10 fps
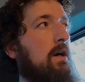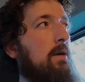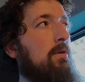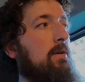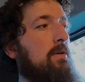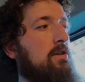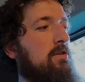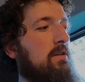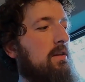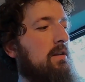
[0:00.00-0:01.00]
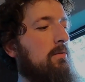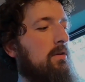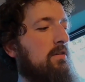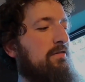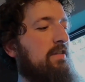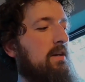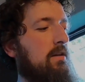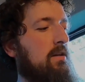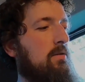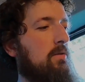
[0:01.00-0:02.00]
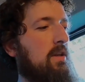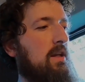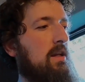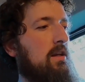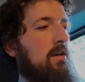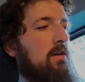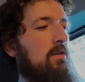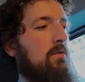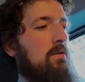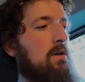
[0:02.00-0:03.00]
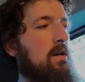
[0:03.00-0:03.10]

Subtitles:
I wanted to make sure that they were gonna fit where they needed to go.